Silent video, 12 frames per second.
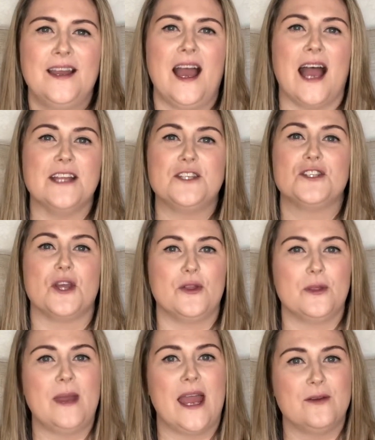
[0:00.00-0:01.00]
I'd show
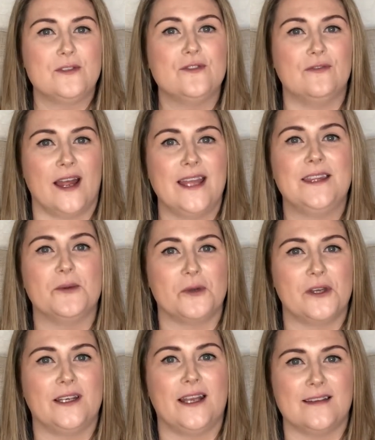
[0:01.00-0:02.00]
them how to write the
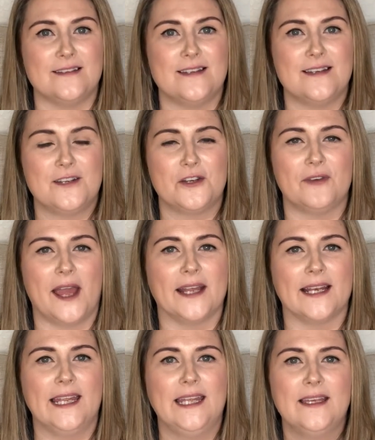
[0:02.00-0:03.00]
word London
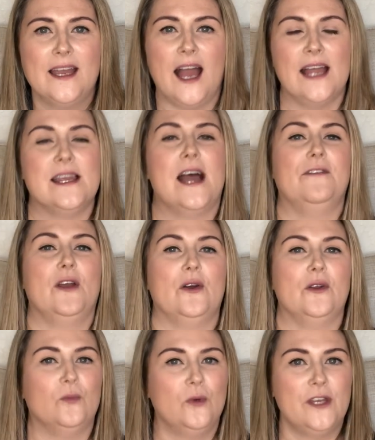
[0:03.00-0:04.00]
correctly. I'd have it on
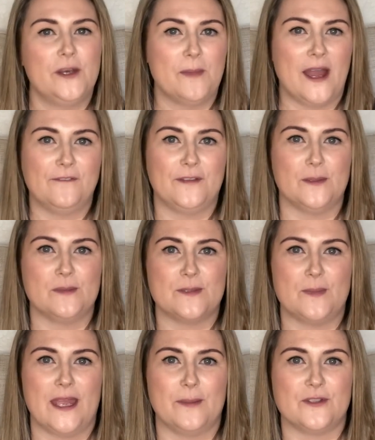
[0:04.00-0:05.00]
a word map for them to
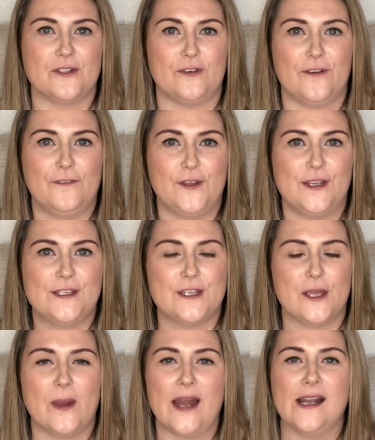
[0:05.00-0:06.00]
be able to refer
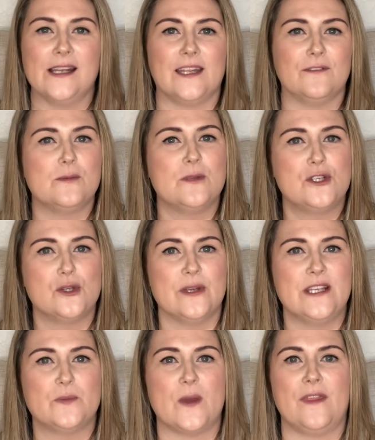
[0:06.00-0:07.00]
to, and I'd give them the
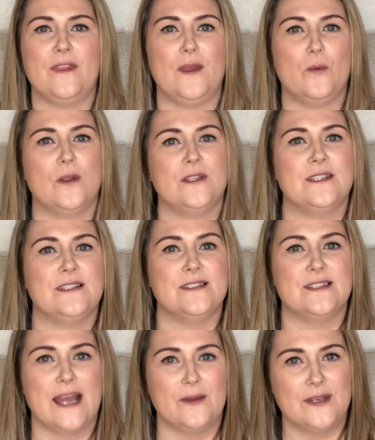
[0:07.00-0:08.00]
choice whether they wanted to
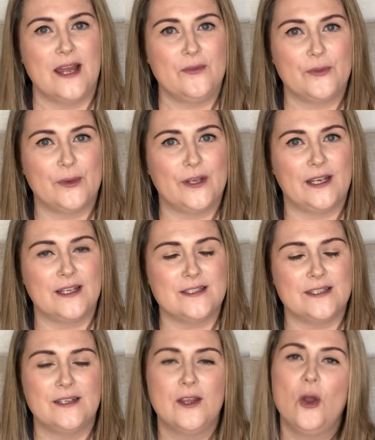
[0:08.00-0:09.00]
sound out the word
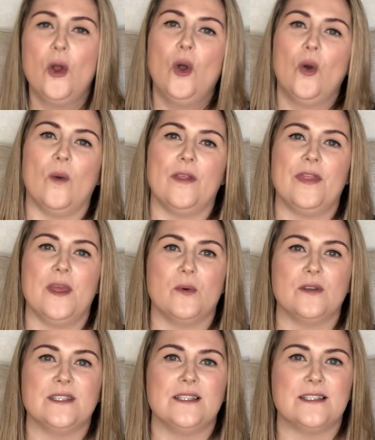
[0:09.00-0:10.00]
London or whether they
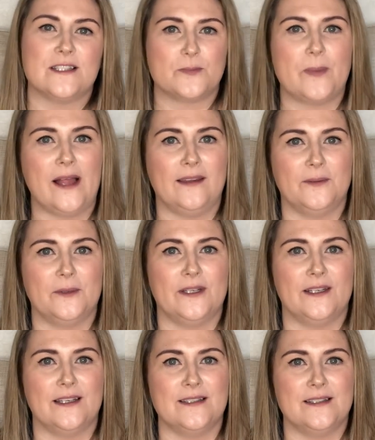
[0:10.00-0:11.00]
wanted to spell the word
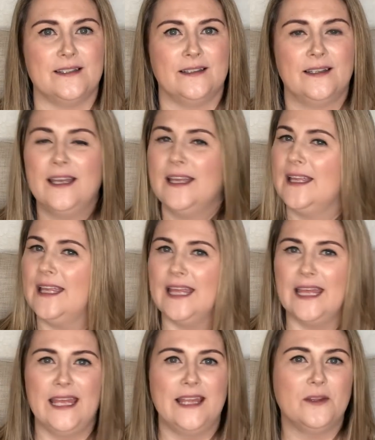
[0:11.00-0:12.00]
London.
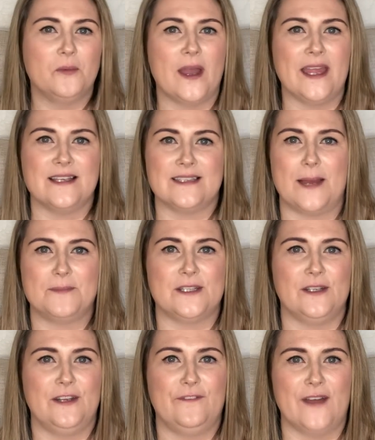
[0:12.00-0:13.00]
Either way is
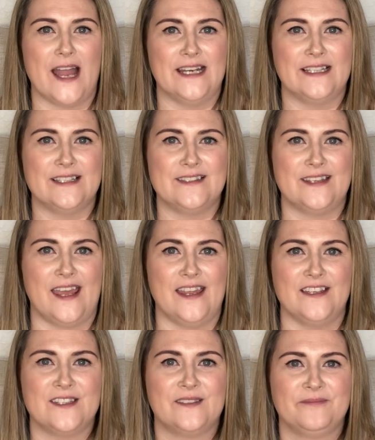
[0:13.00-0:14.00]
absolutely fine at this stage.